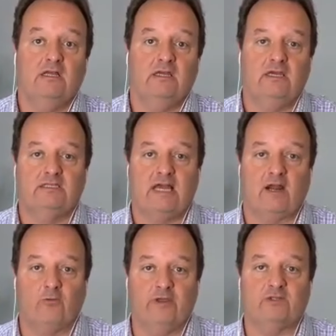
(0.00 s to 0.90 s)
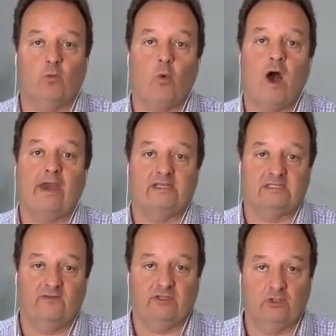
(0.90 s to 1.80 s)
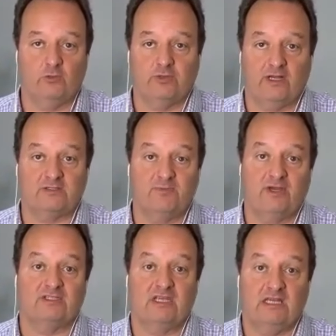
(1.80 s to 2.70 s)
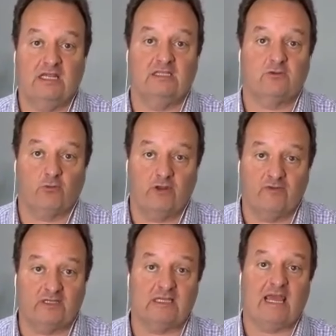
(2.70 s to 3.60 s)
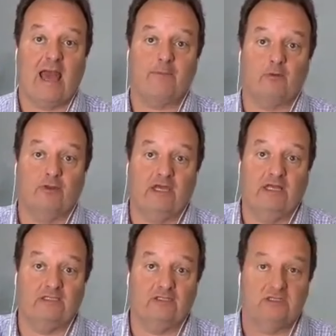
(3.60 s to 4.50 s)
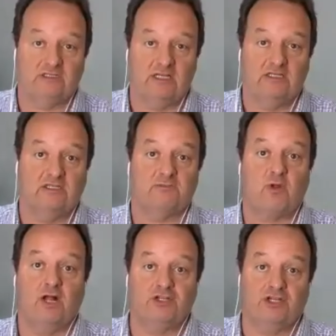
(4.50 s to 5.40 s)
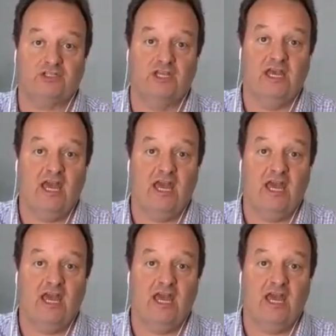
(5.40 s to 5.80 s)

he's got a reason why he's living in the duplex, because he needs to reinvest the capital into these projects.